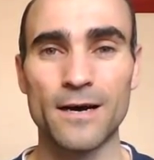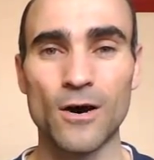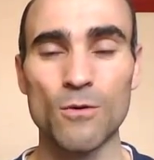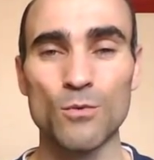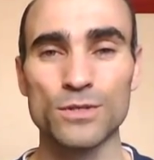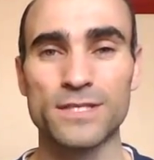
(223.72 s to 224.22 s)

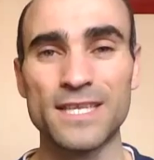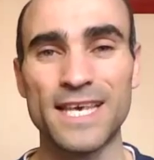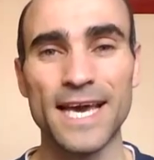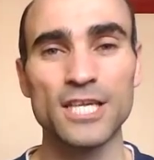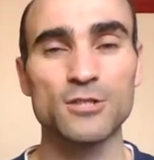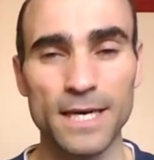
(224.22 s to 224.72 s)
almost
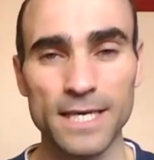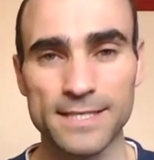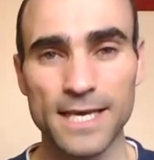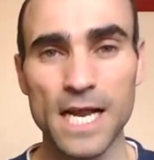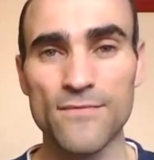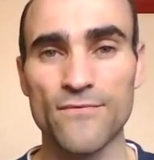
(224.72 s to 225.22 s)
engaged
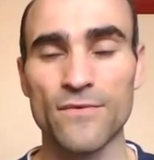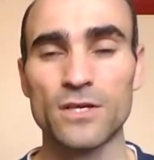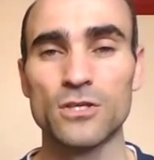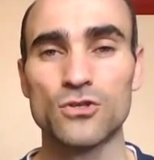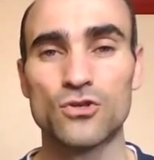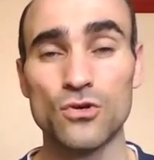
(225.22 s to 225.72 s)
myself
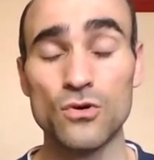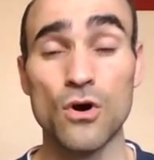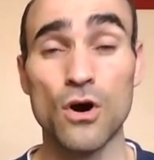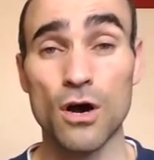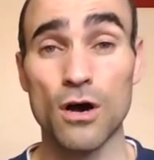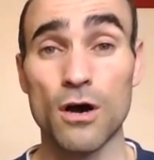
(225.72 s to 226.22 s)

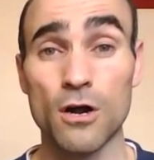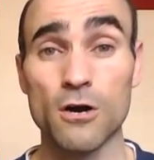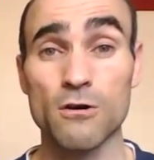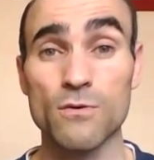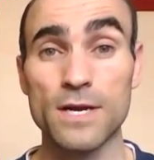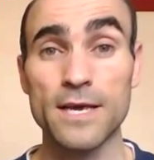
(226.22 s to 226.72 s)
to
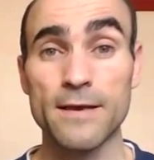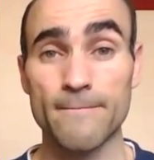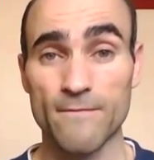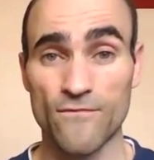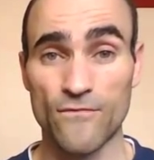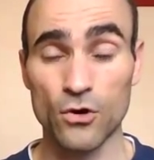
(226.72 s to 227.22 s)
really
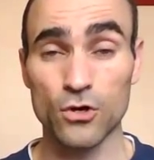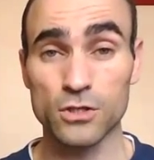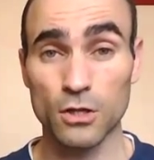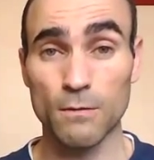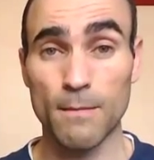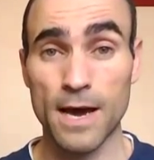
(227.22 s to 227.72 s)

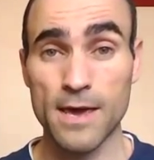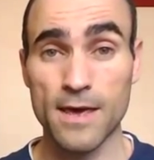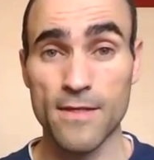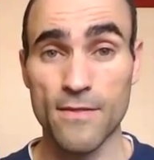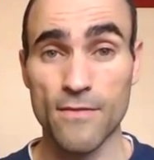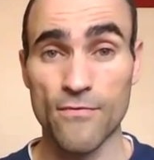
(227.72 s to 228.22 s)
focus on my
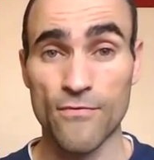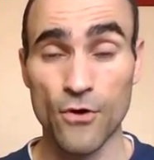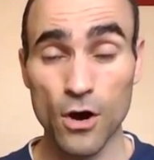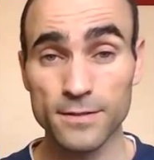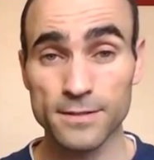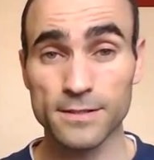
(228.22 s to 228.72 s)

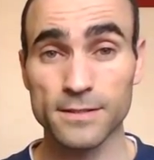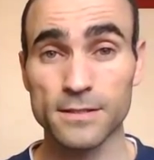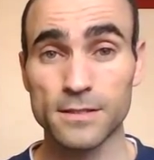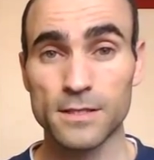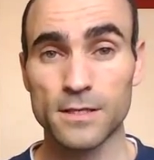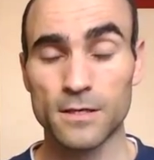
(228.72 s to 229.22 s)
thoughts,
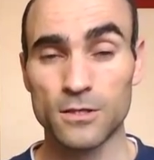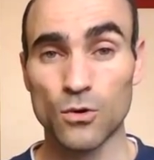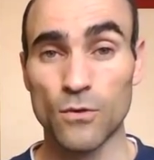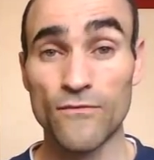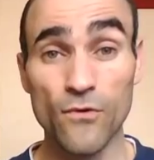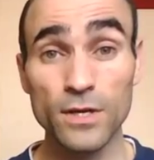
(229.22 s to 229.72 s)

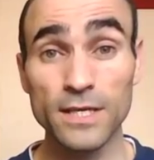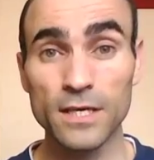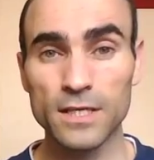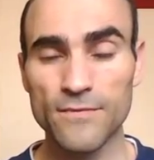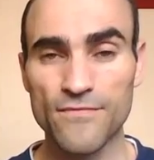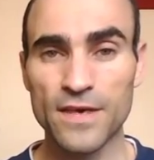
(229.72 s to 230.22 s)
to avoid
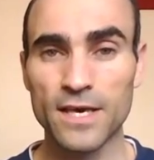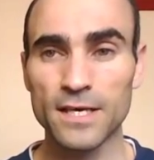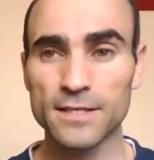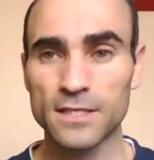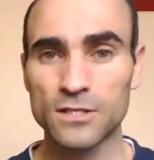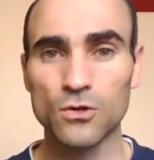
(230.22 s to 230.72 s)
negative
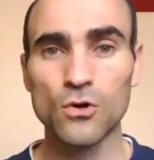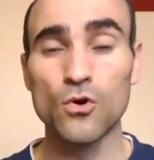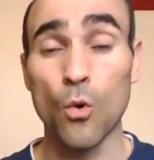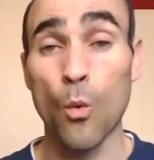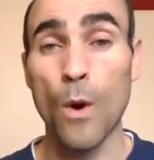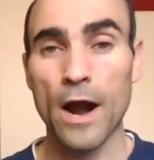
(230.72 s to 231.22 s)
thinkings and to
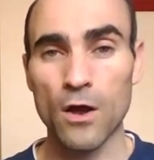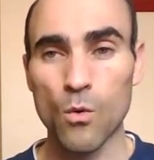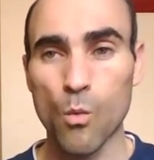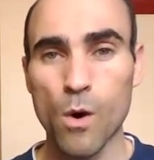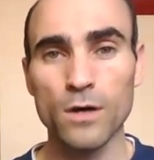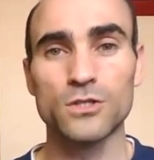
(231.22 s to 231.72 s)
look where I
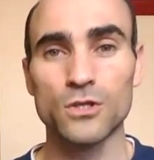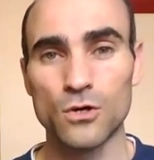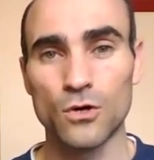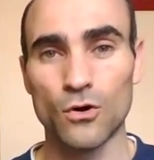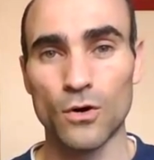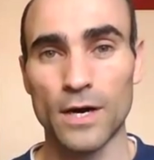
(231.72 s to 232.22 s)
want to
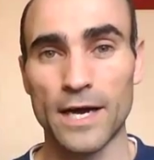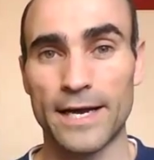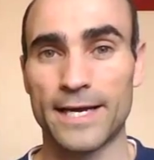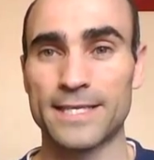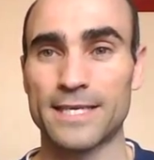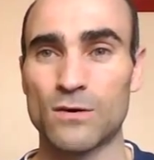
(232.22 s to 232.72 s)
go.
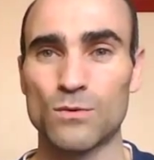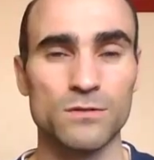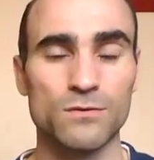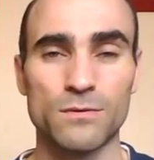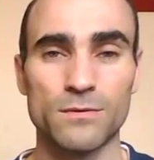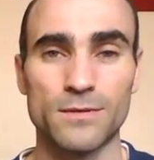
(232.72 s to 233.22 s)
And
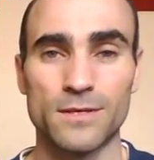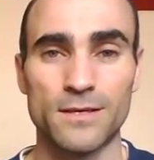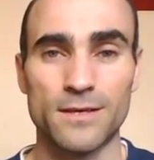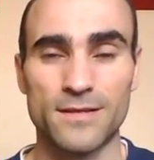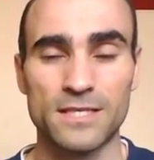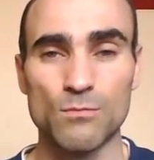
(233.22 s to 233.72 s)

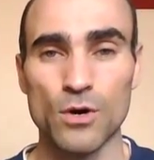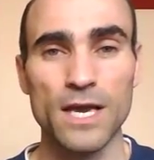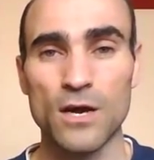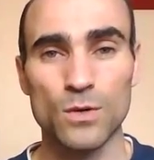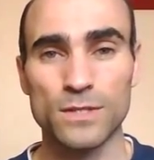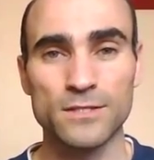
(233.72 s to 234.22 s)
this morning
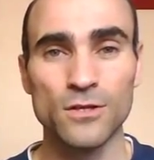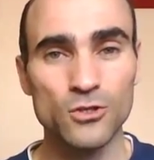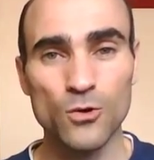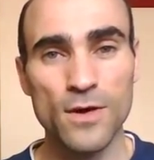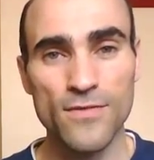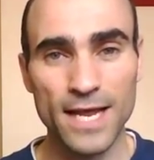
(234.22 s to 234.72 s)
I was not
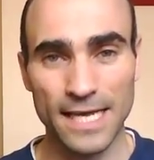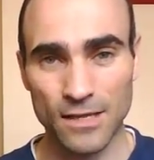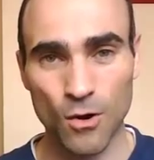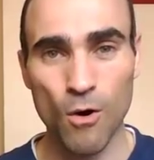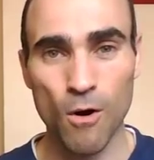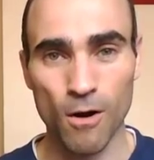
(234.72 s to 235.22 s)
doing that at
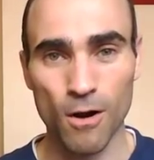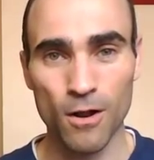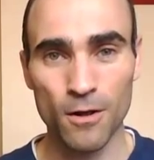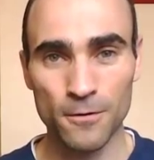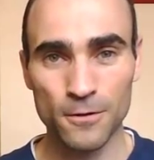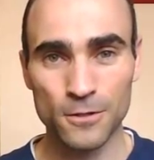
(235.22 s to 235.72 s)
all.
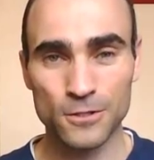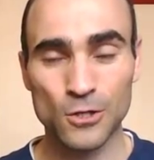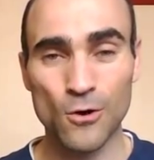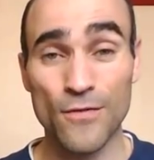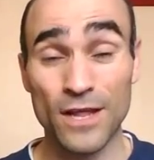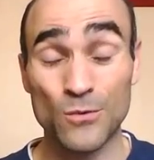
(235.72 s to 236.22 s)

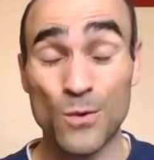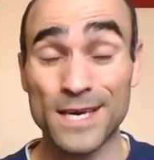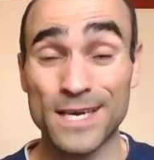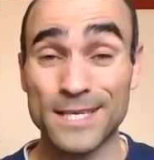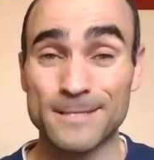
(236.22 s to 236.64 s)
So that's why